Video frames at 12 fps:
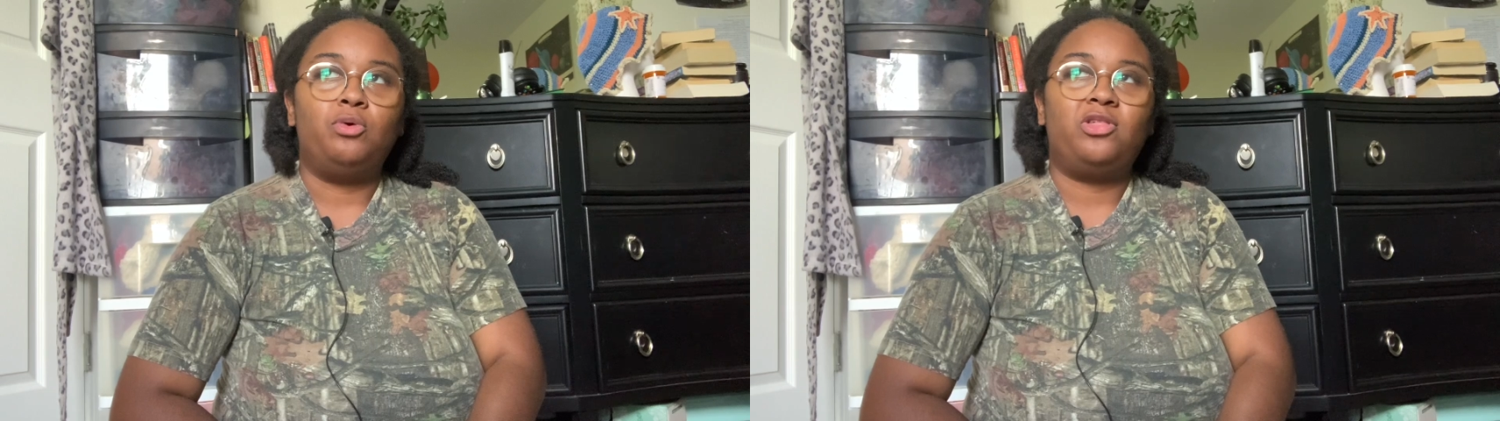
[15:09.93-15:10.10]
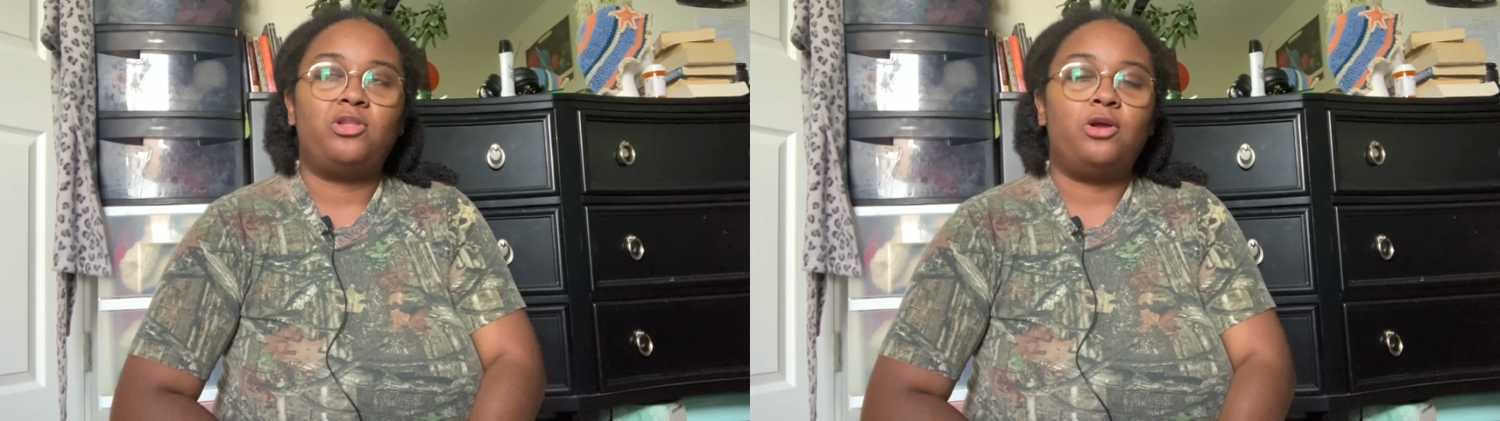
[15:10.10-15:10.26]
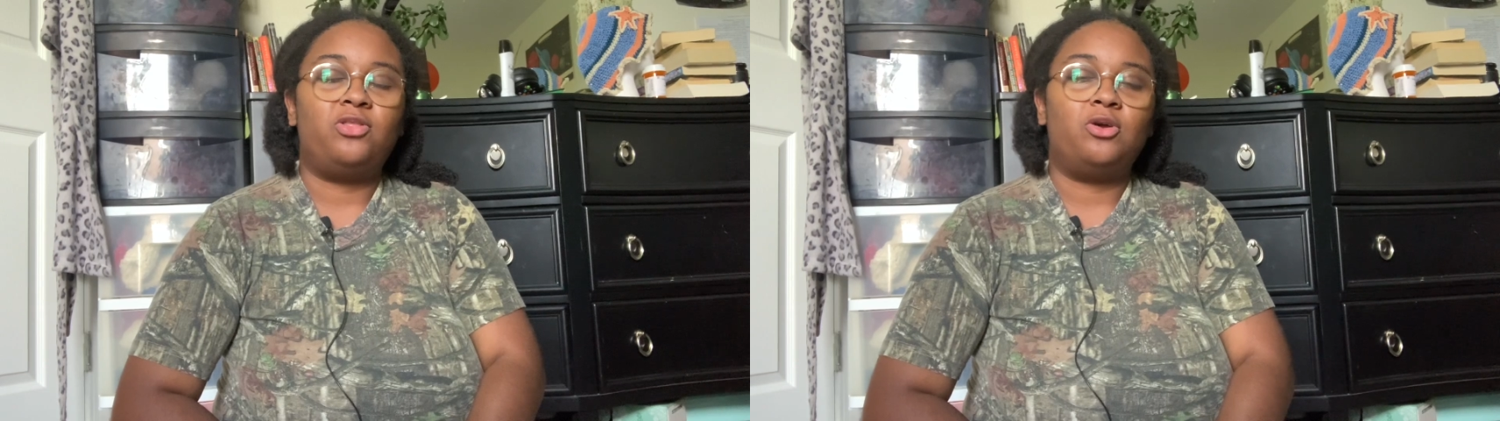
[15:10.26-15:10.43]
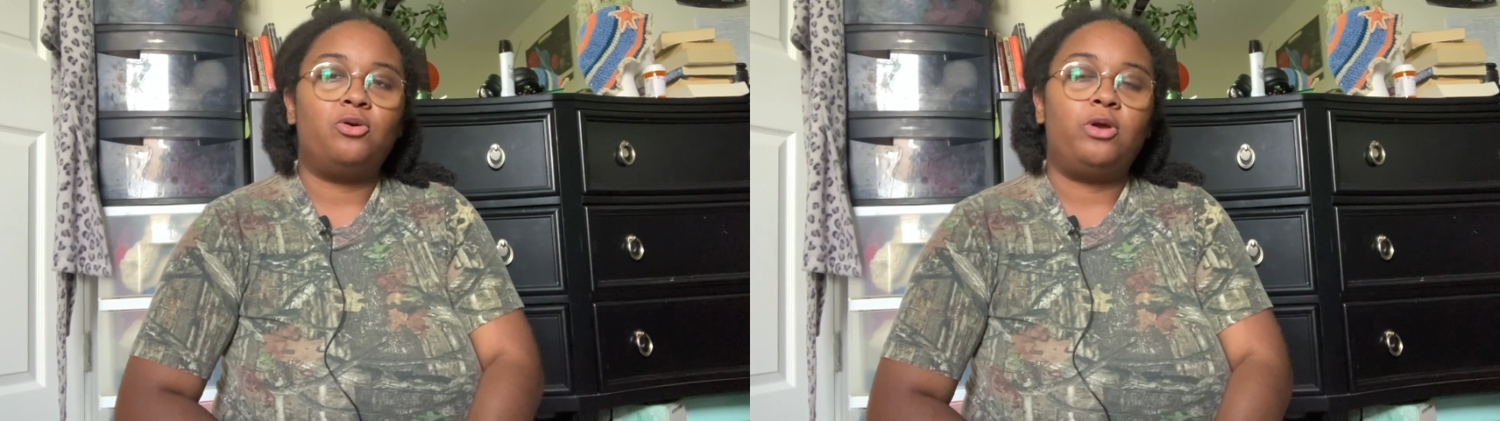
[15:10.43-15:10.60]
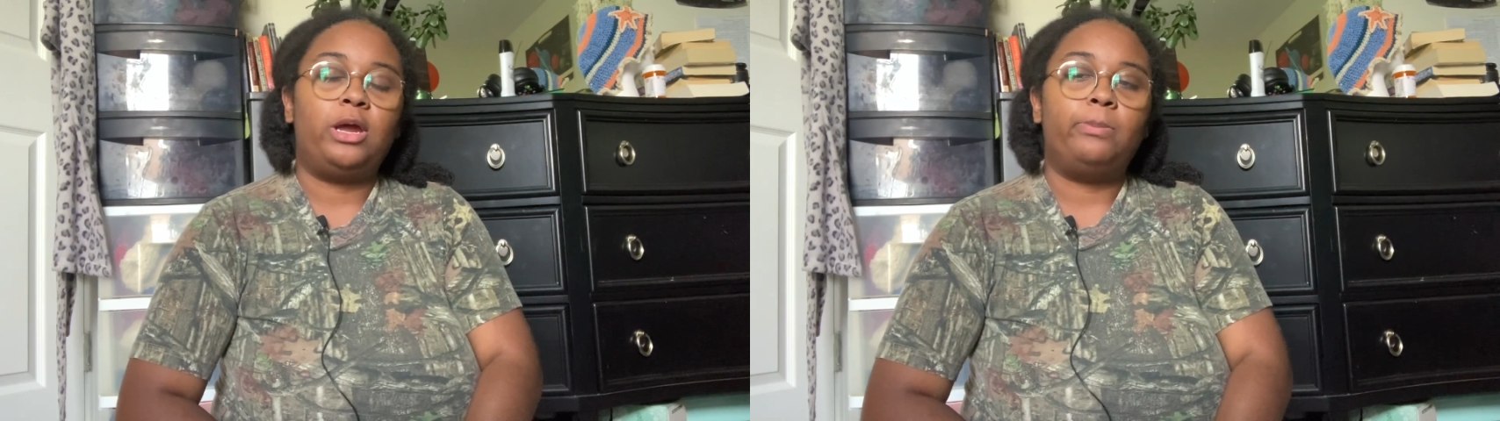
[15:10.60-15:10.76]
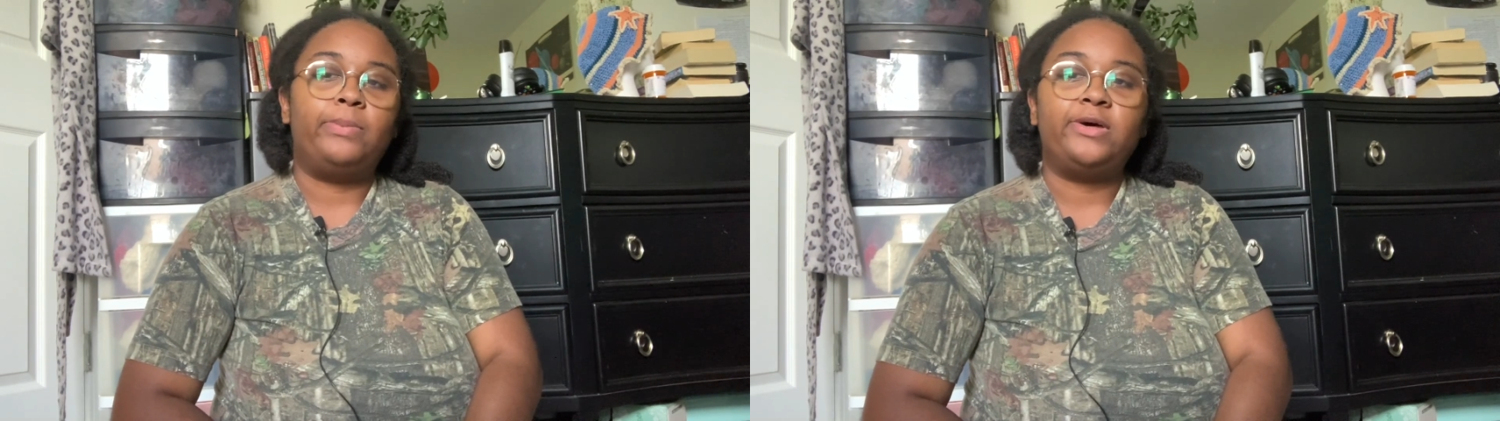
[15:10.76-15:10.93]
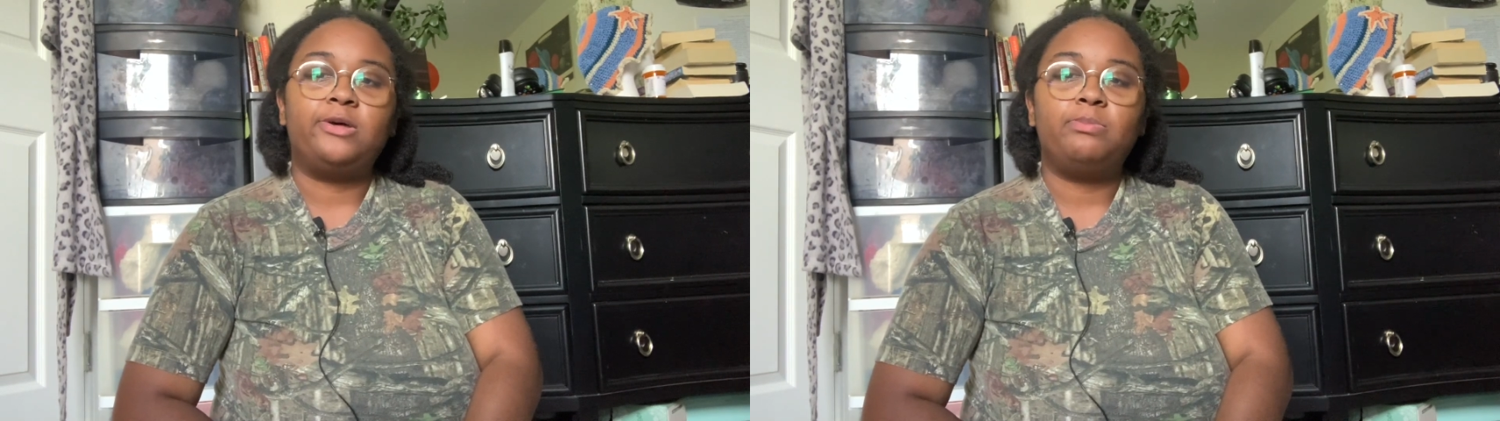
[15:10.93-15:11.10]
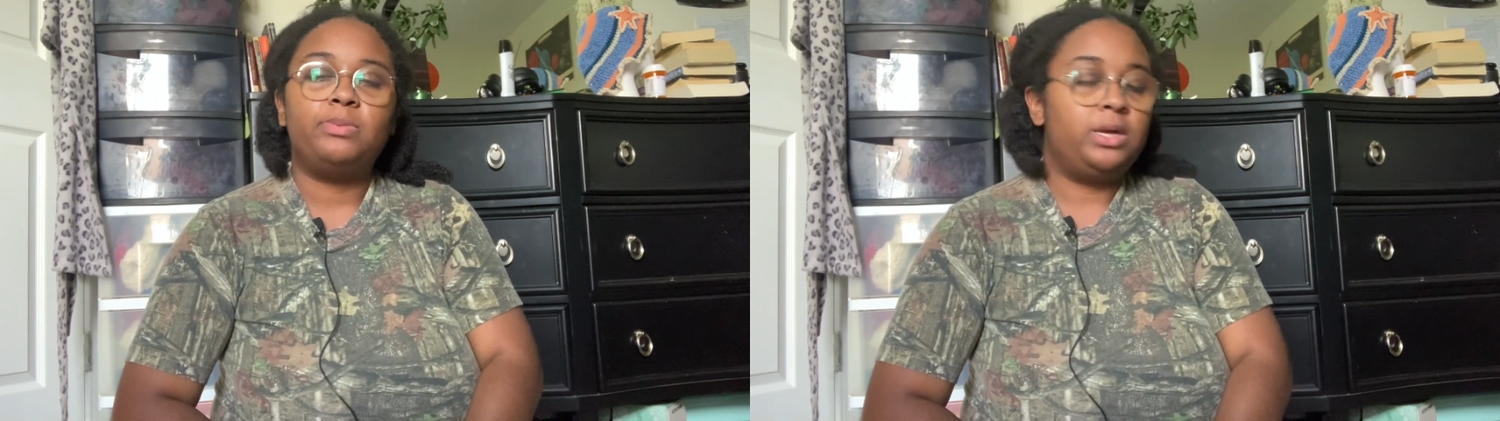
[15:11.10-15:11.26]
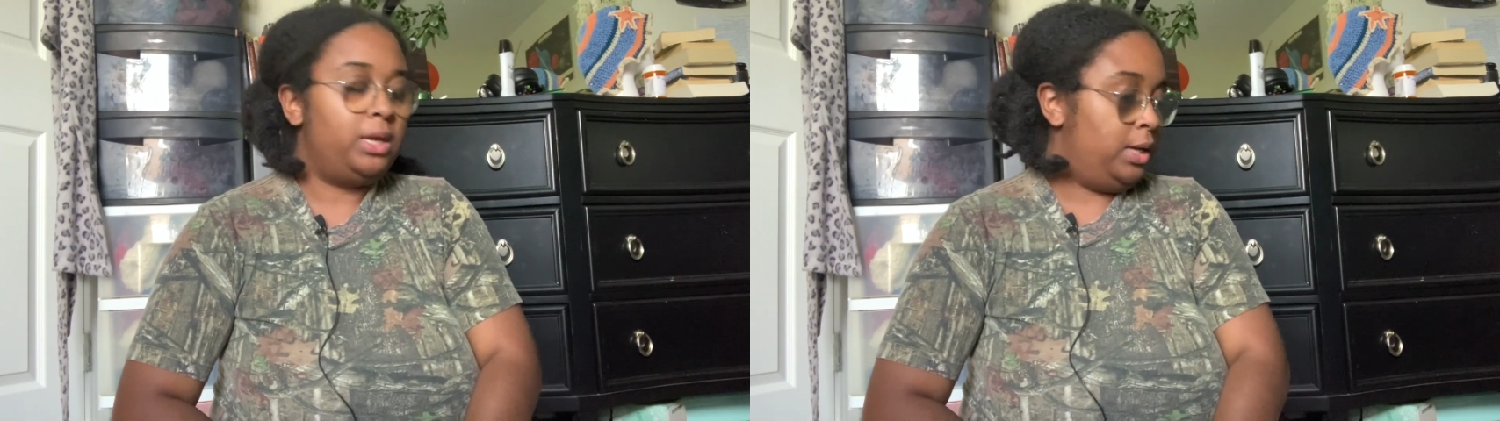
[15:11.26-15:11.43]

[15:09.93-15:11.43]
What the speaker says: would start to cramp up